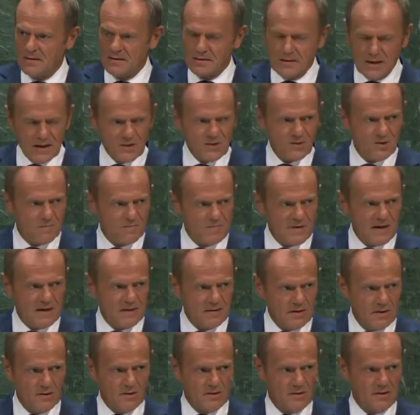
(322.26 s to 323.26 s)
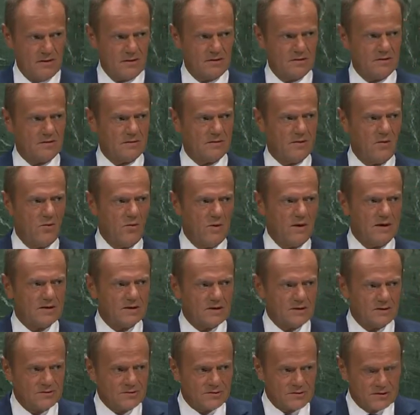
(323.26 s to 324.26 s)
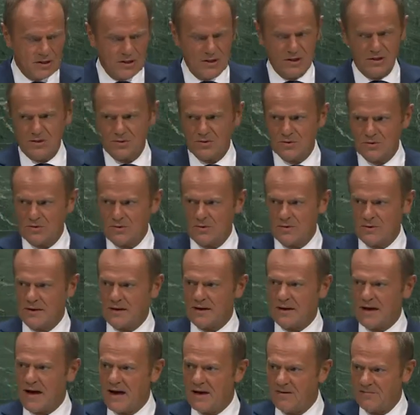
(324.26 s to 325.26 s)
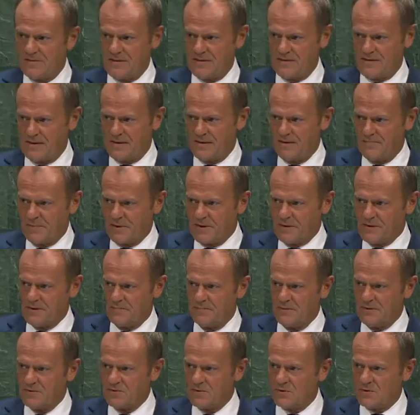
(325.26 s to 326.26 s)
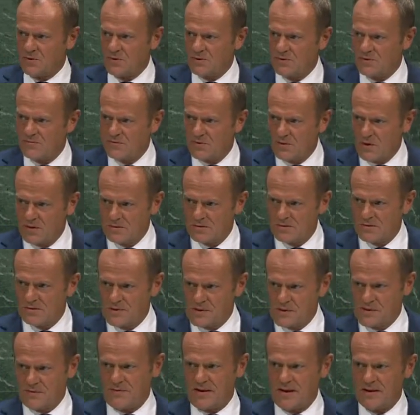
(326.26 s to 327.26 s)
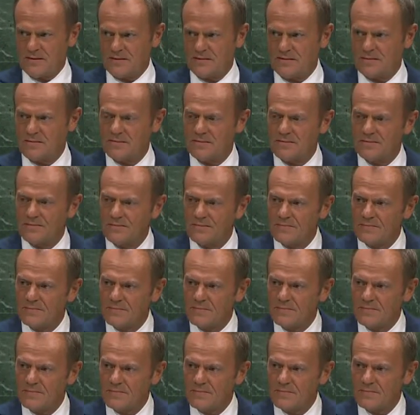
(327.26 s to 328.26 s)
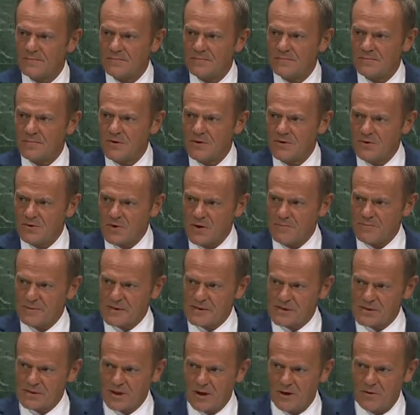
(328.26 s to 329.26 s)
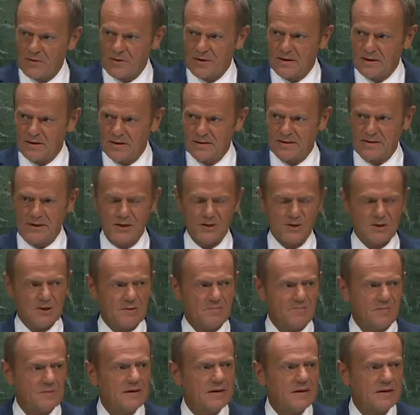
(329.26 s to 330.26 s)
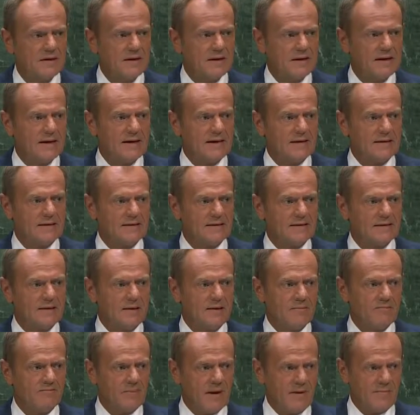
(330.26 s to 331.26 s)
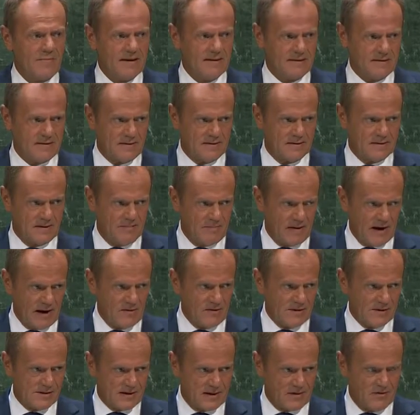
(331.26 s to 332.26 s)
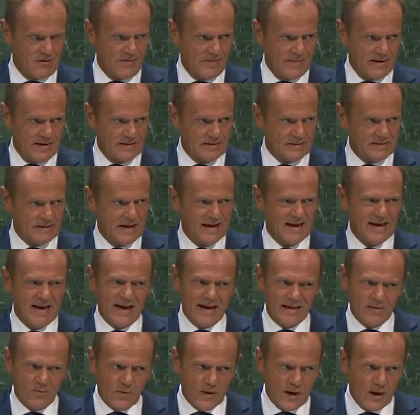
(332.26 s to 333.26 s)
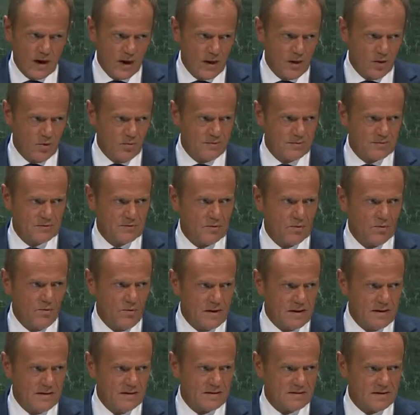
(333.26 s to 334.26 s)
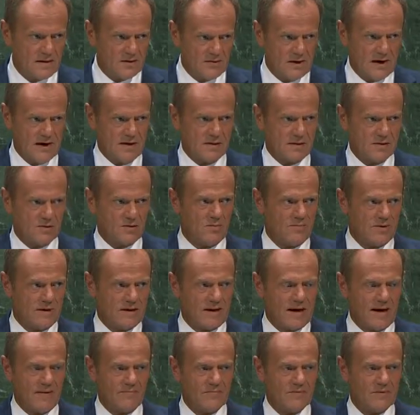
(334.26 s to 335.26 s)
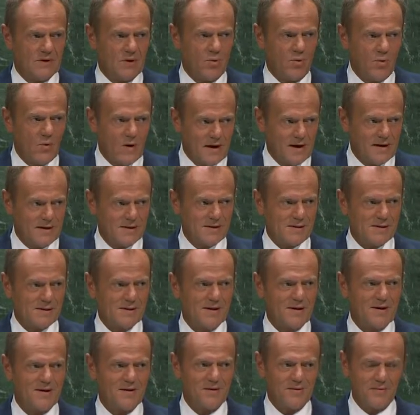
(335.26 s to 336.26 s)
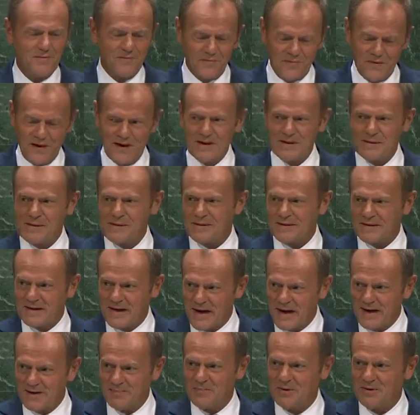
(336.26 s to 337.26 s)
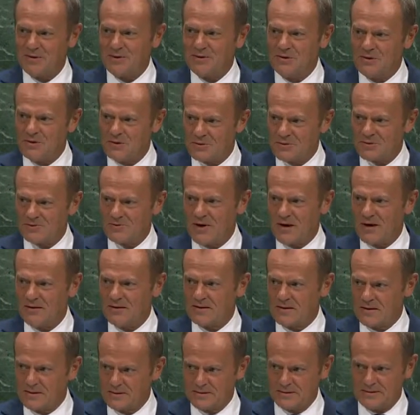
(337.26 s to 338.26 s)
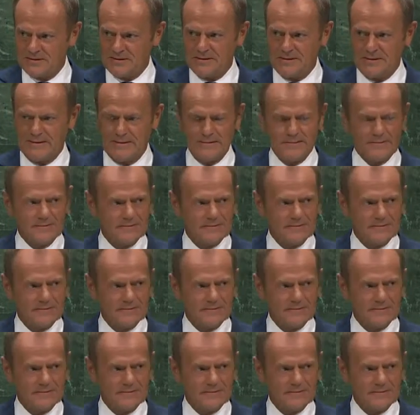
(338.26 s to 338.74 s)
The European Union will continue doing everything possible to confront the threat. Europe is showing leadership in implementing the Paris Agreement, and we hope to win the race to become the world's first carbon neutral continent.